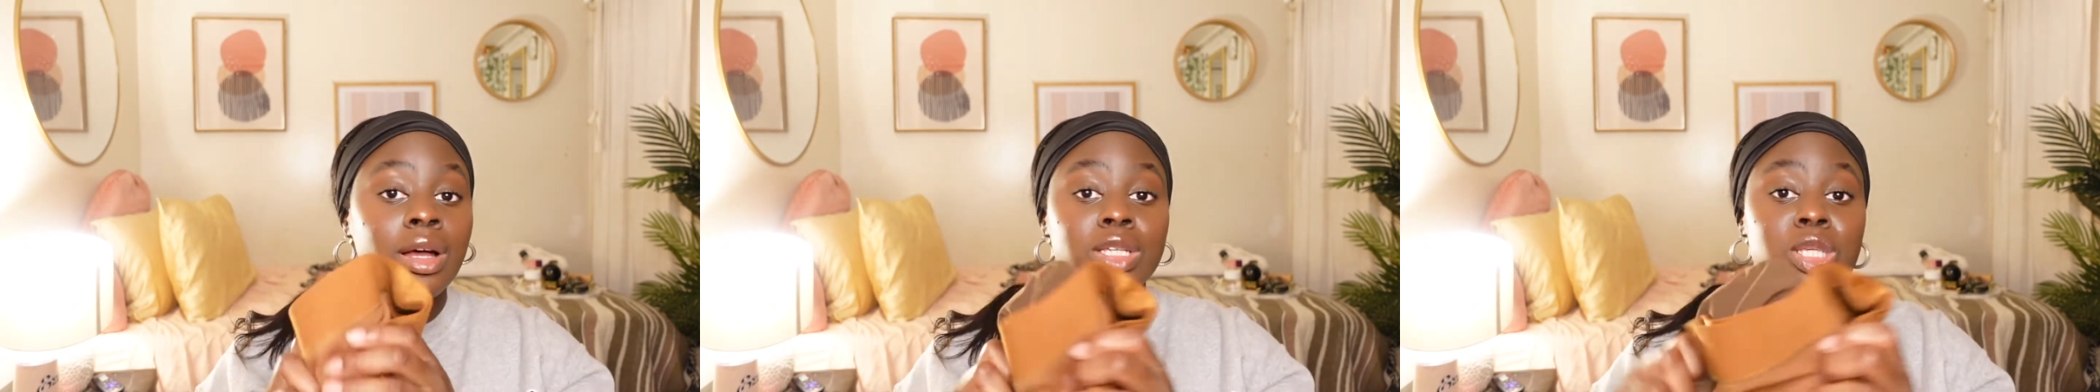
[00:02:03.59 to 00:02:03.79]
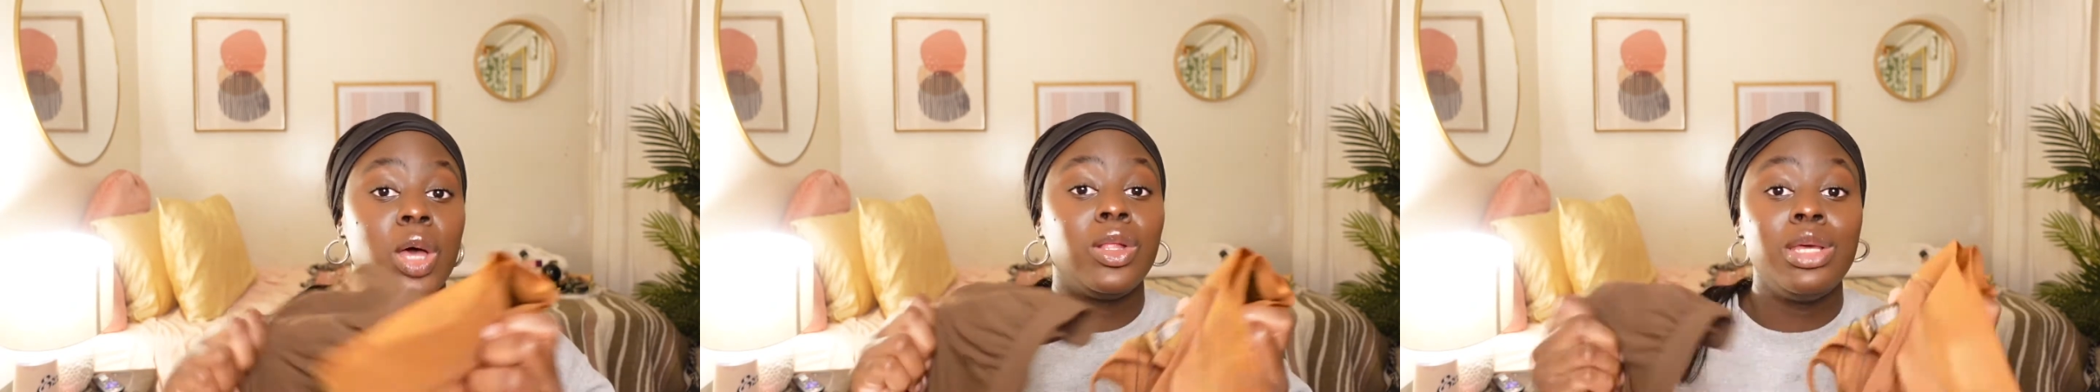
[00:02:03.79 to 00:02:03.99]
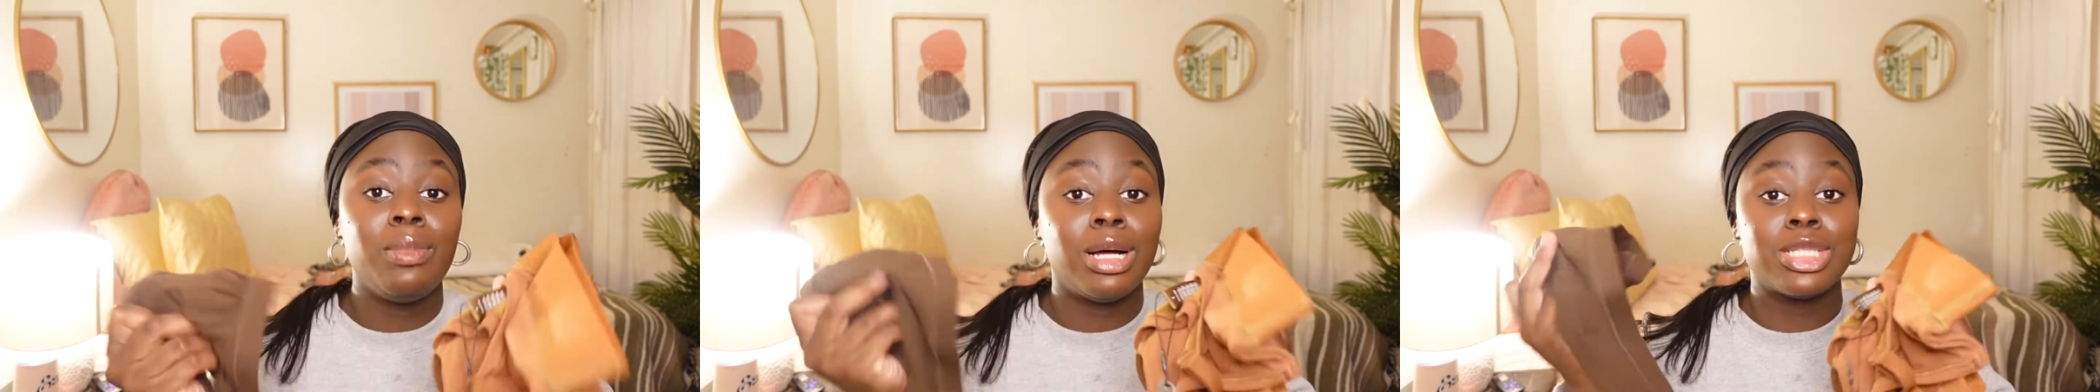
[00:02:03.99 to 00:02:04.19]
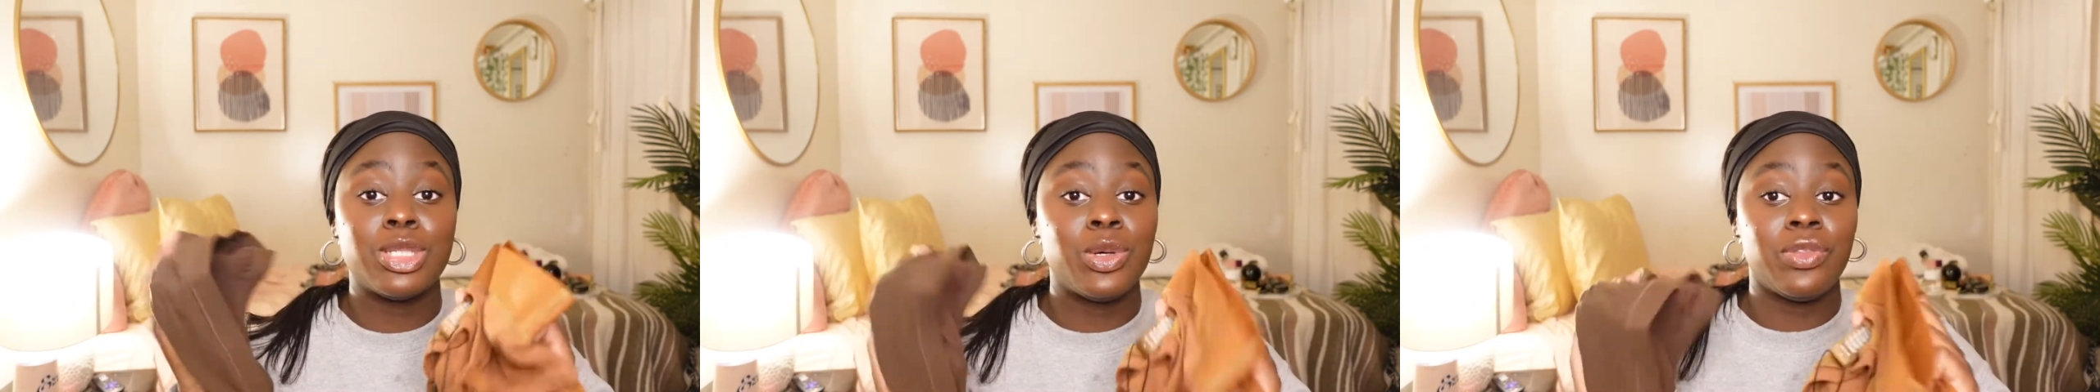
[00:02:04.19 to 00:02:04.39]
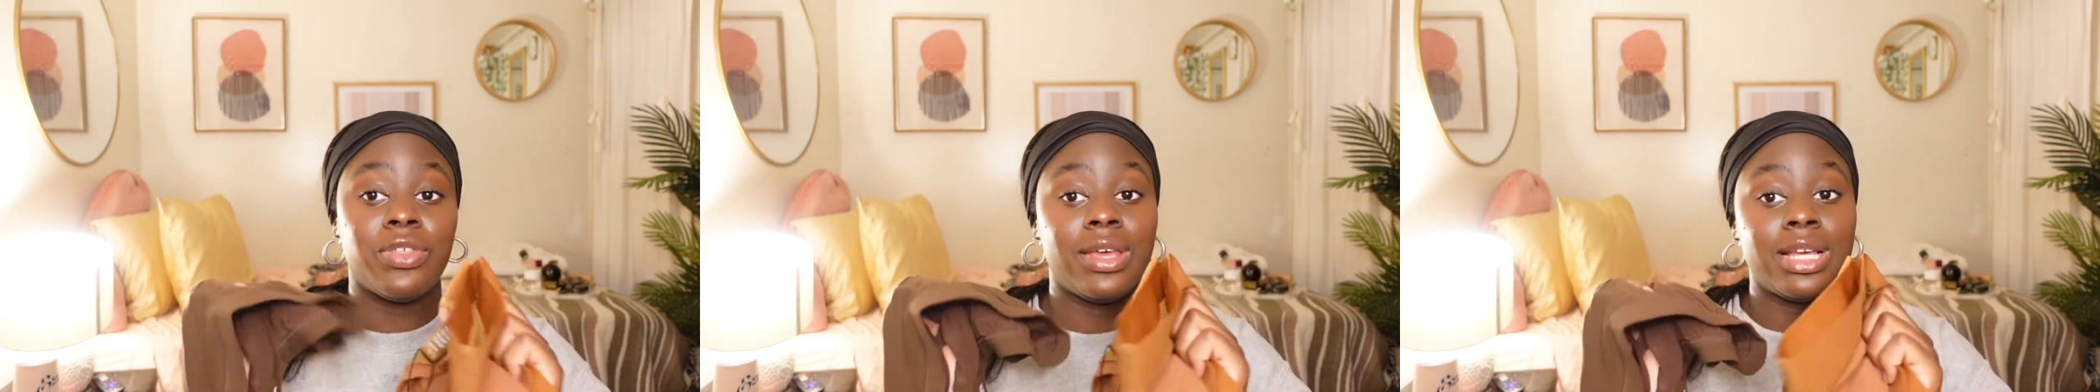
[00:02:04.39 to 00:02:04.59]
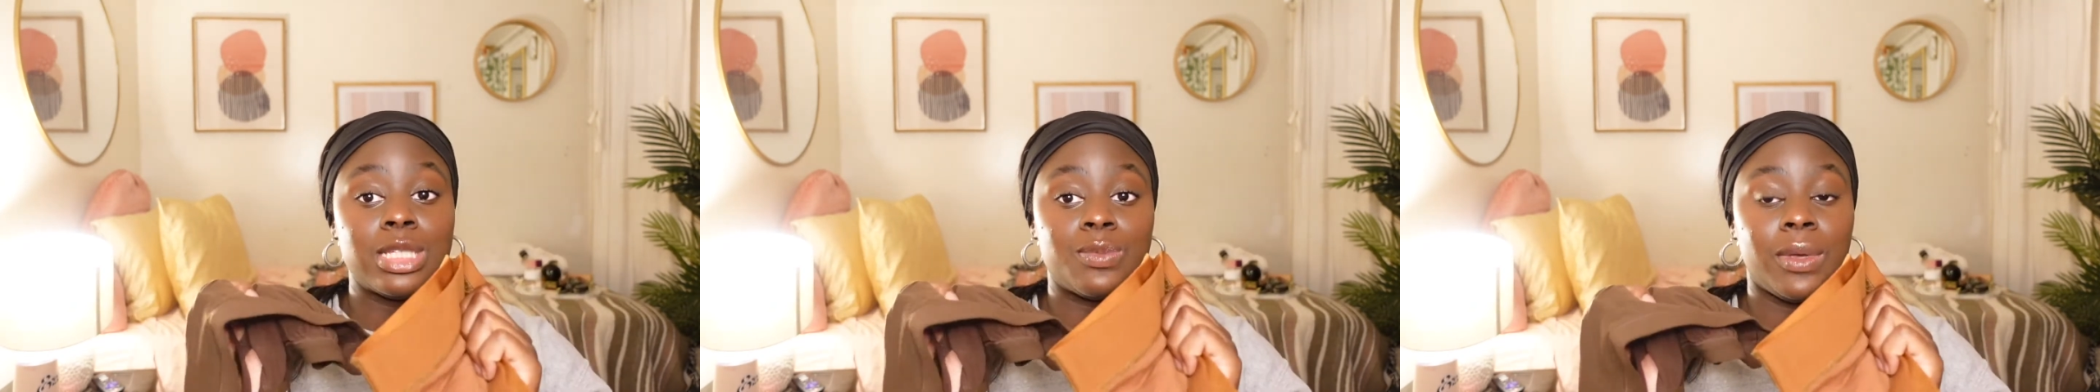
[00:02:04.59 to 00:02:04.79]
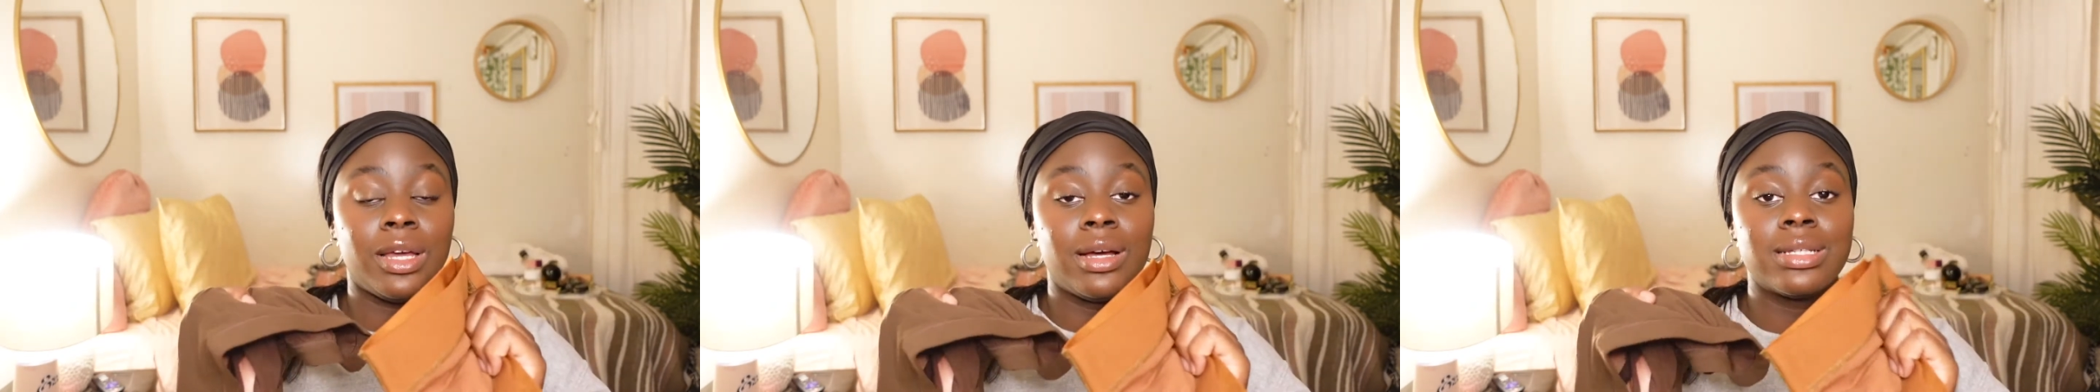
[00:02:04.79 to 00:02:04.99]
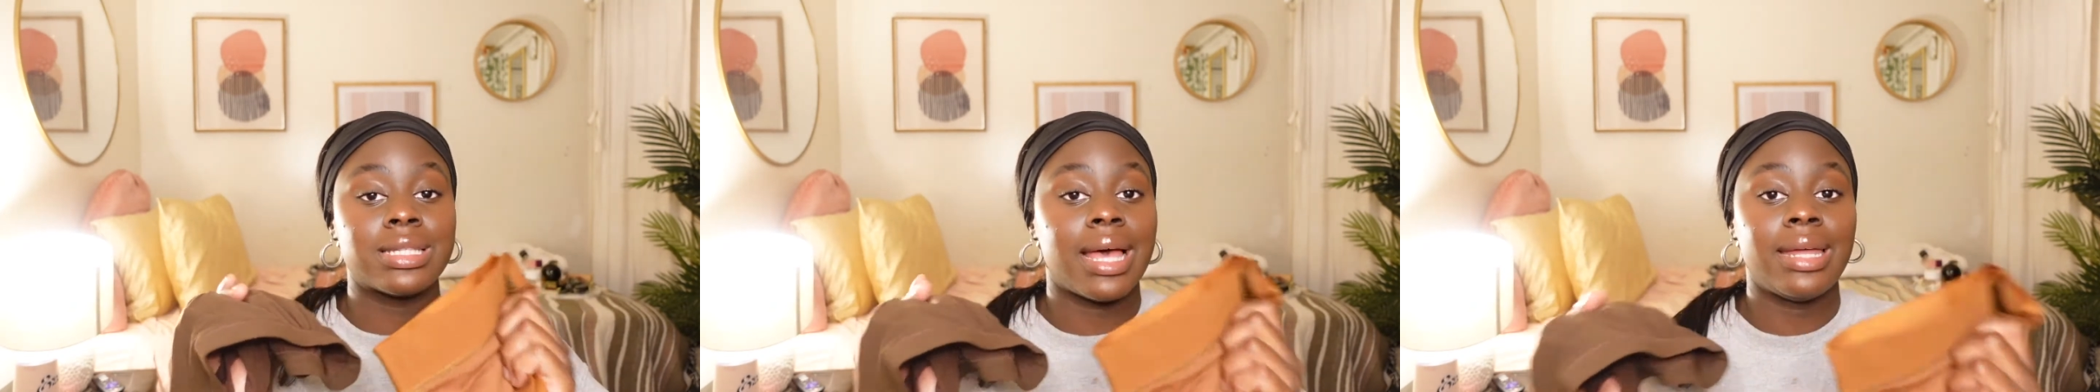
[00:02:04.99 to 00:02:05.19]
So I only bought two things
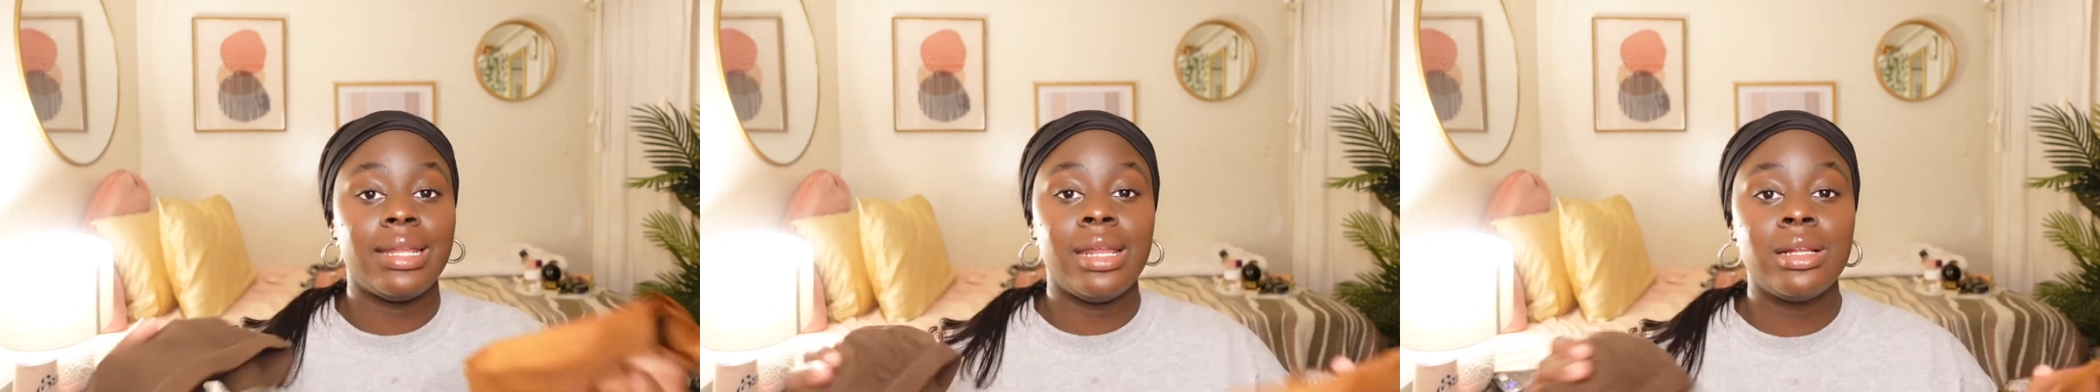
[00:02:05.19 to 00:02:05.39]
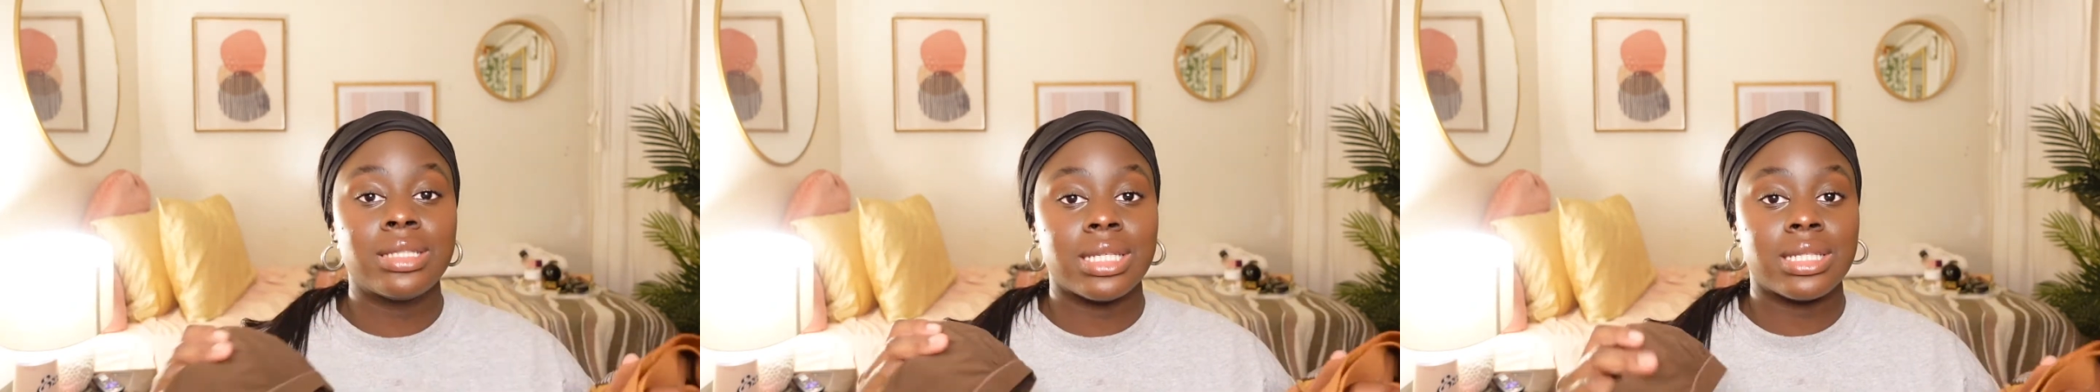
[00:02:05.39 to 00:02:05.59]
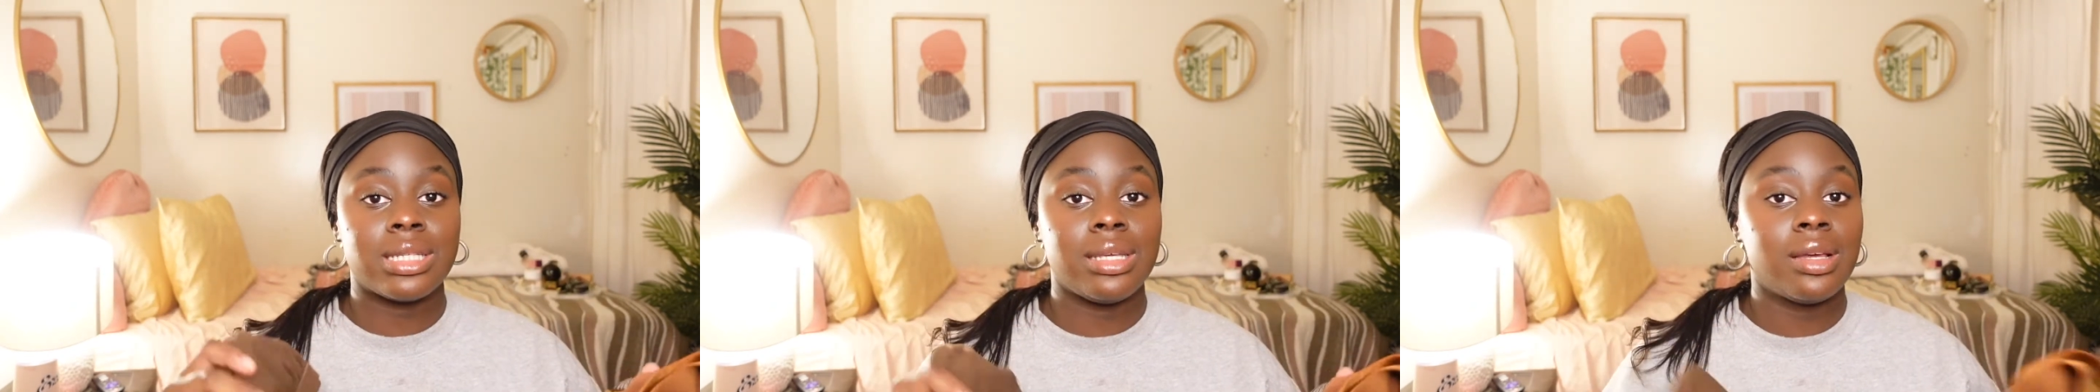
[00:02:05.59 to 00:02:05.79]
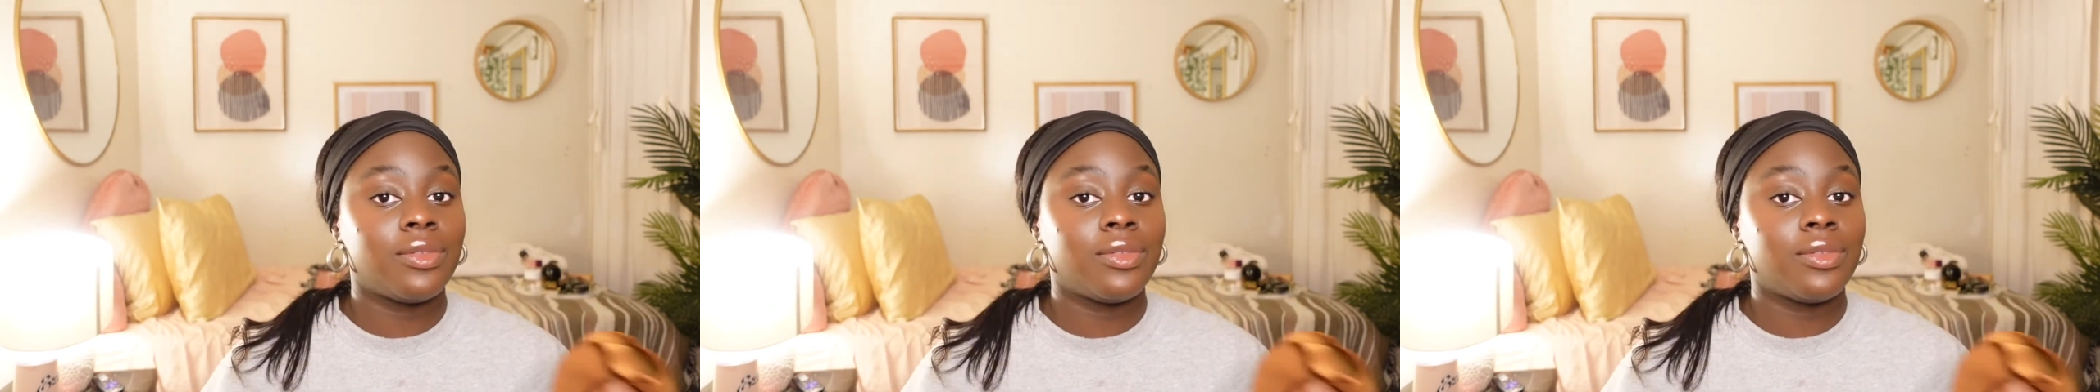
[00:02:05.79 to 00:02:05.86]
because I needed to see,